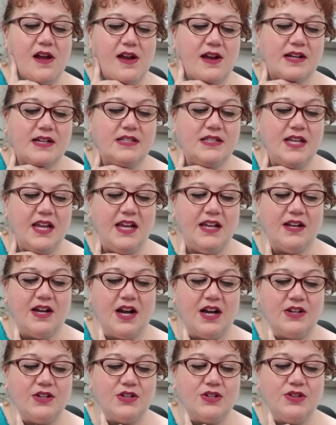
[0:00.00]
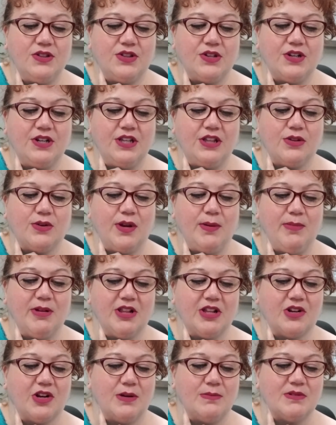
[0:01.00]
contain 133
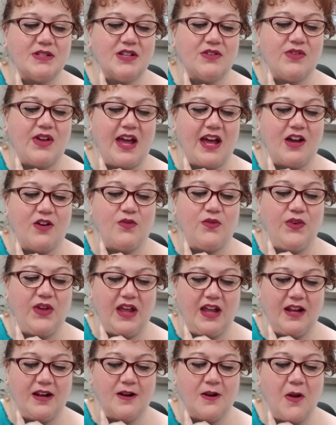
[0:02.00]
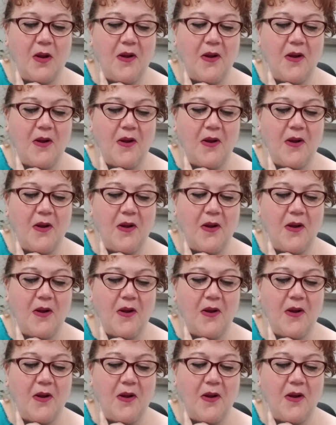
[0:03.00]
milligrams of caffeine.